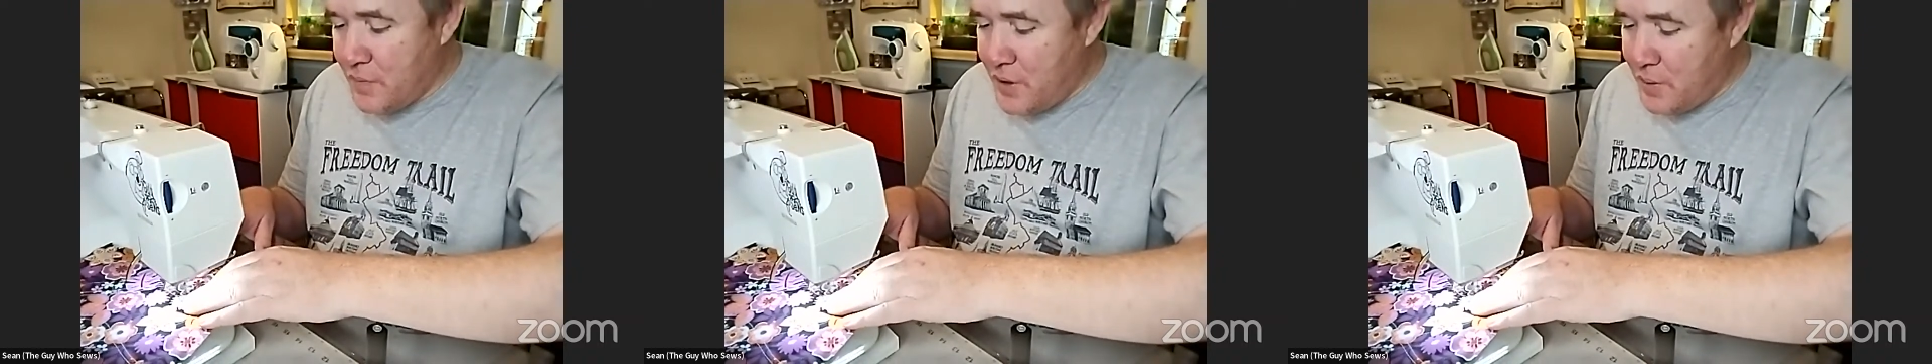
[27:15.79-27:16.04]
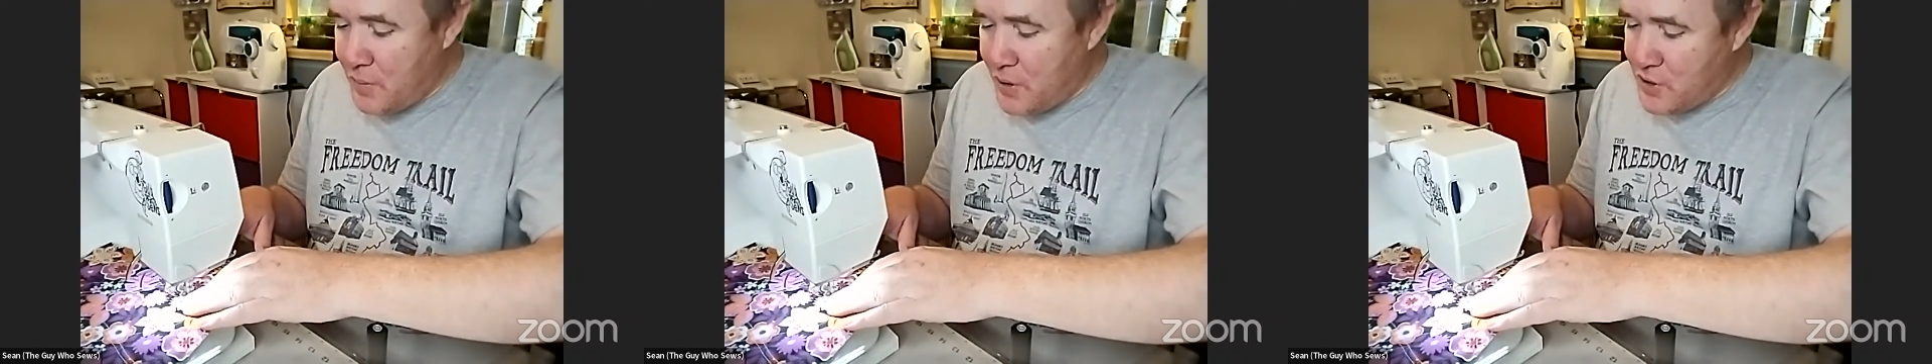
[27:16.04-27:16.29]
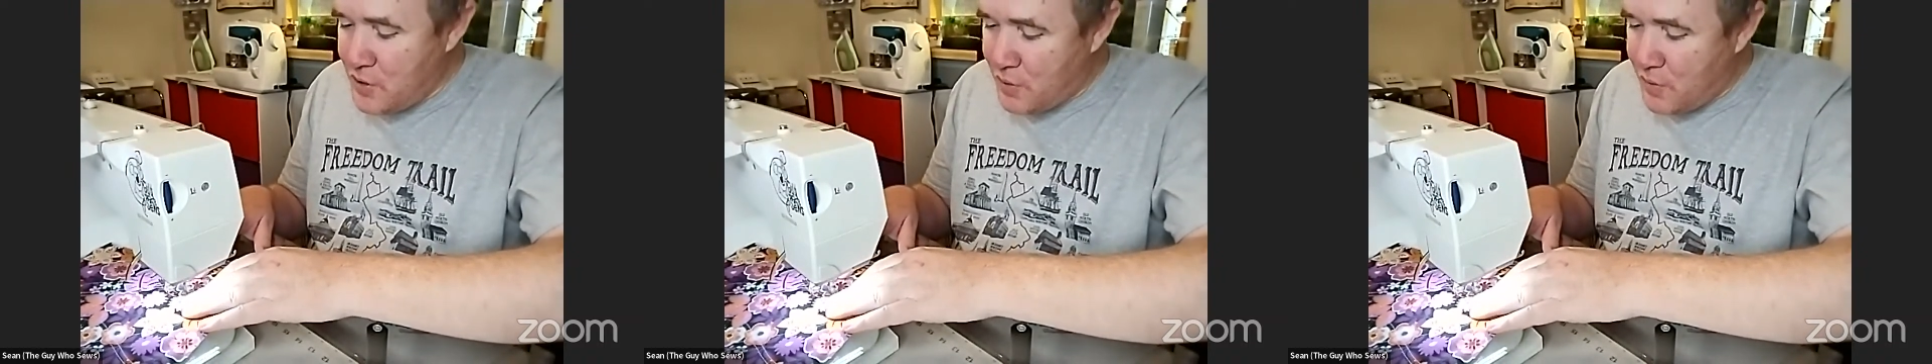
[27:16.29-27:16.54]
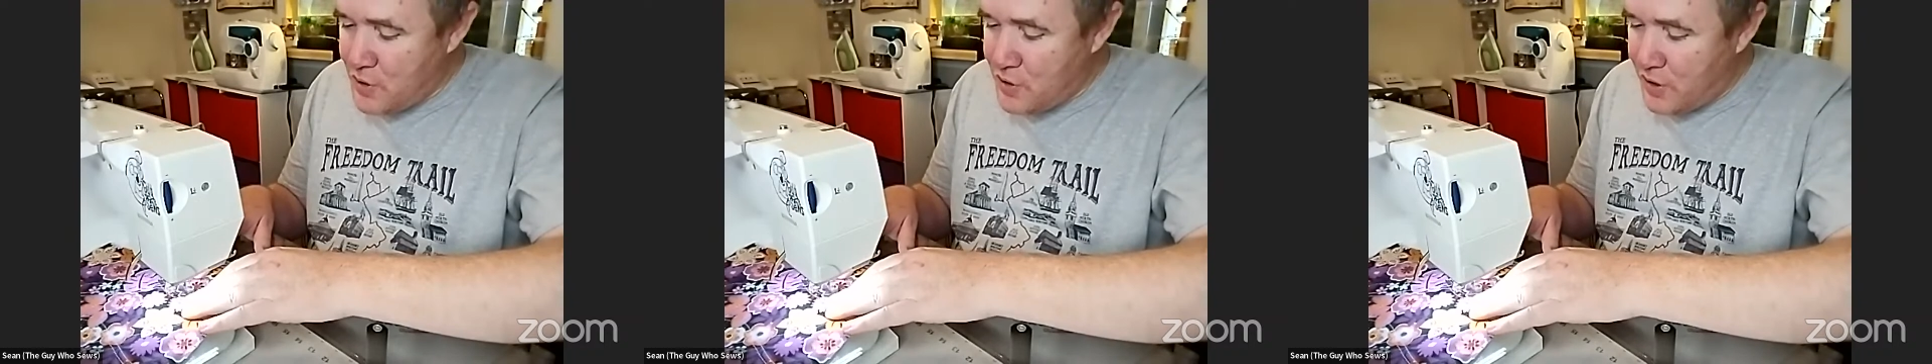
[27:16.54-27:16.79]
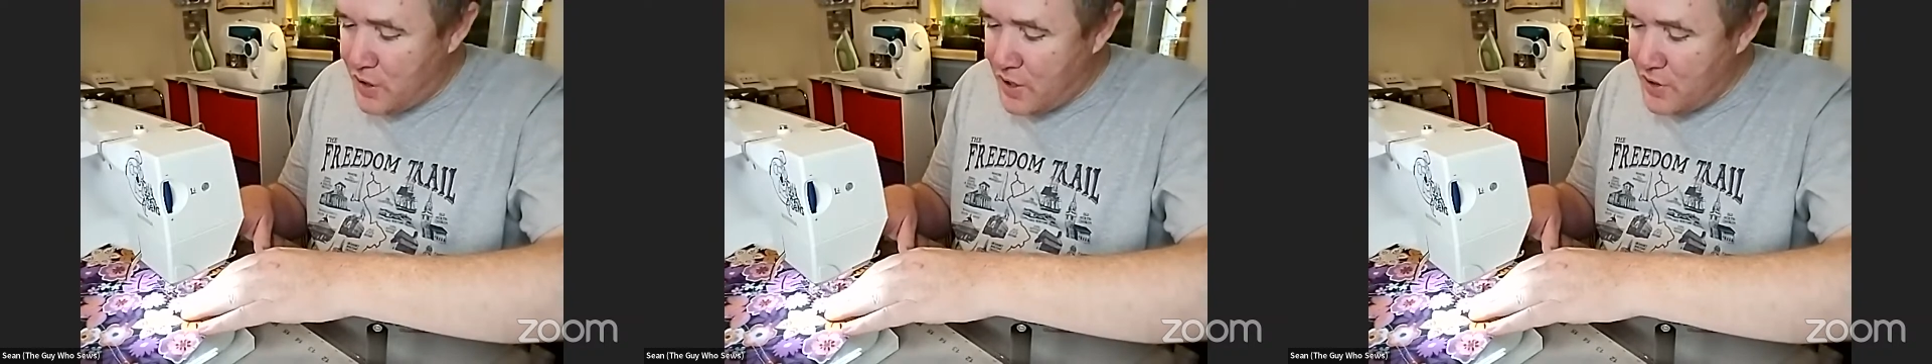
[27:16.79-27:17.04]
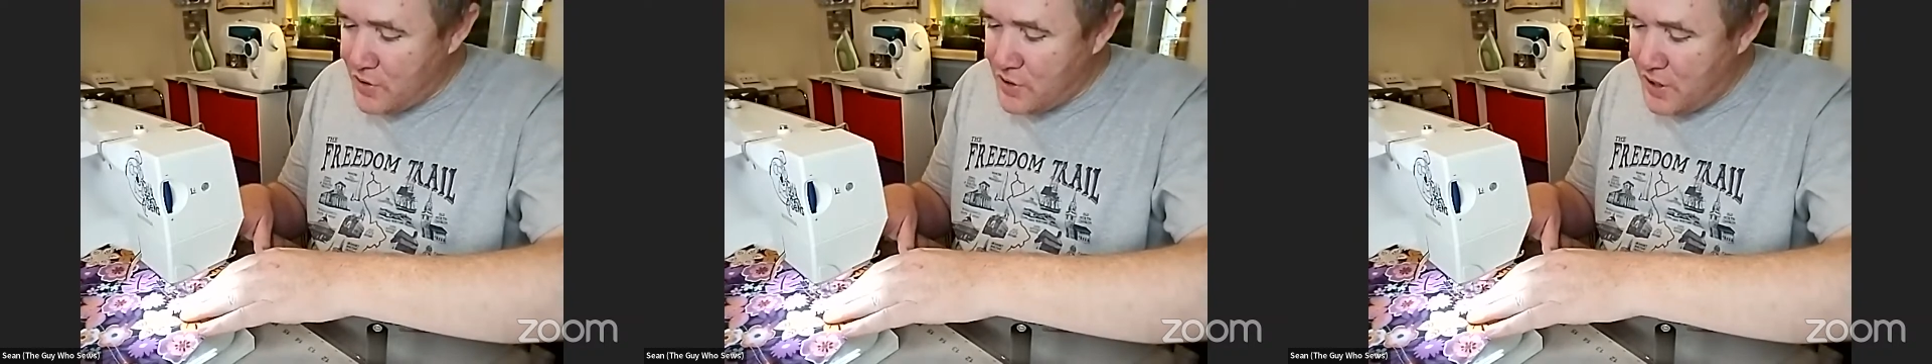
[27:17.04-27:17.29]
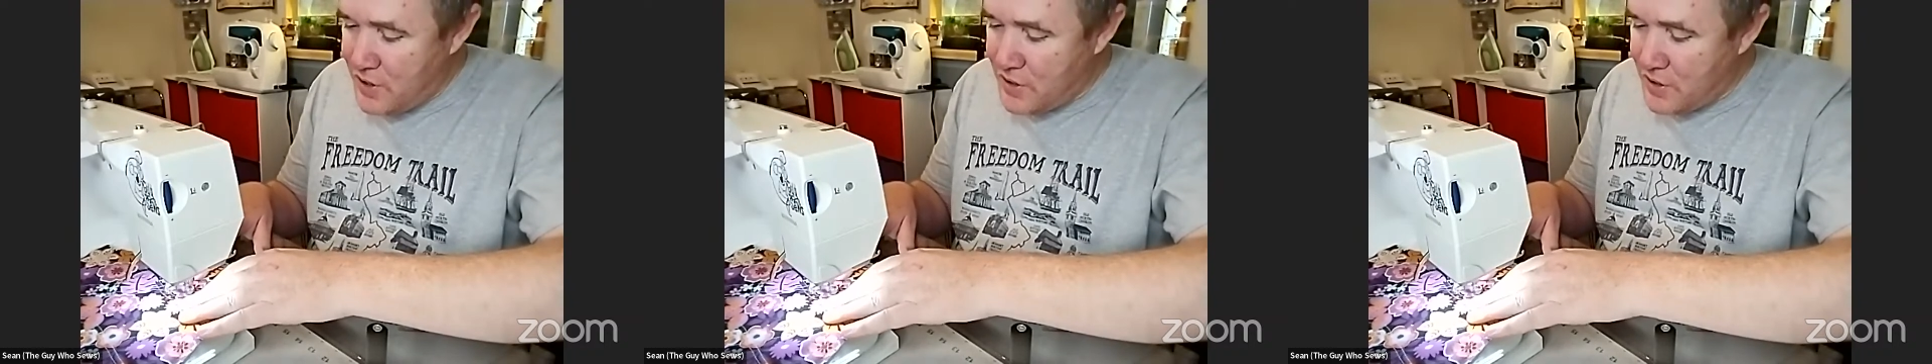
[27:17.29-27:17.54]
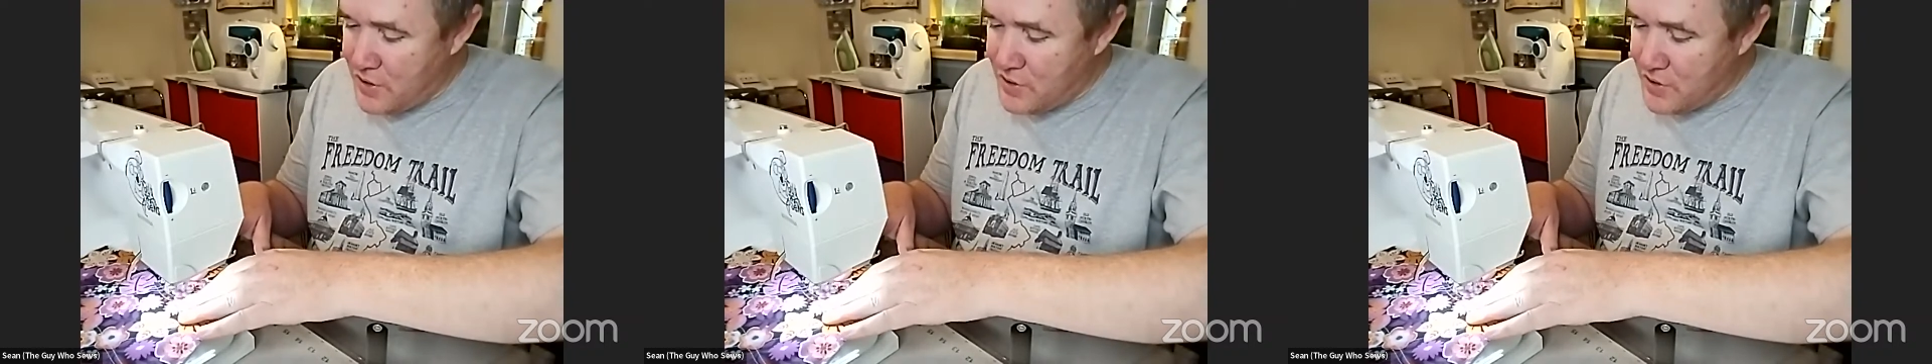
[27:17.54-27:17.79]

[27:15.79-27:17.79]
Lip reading: than what you originally had intended.